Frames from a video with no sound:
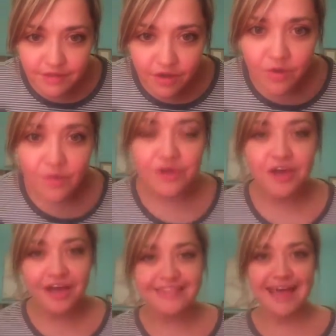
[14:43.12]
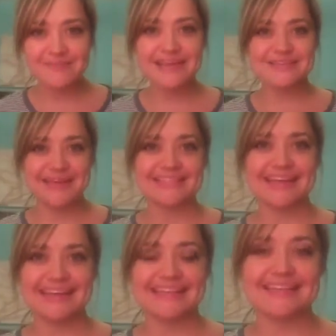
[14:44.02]
Oh, good. That makes me
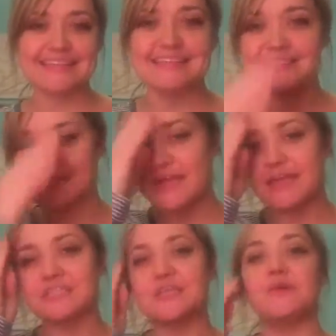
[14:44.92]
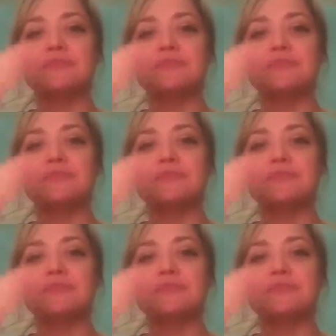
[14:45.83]
excited that this is speaking to you.